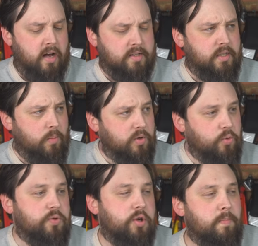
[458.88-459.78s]
Someone
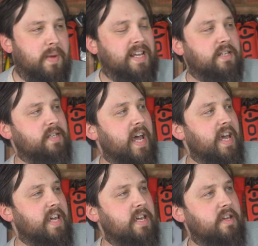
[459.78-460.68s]
also makes
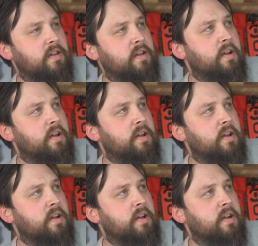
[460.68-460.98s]
a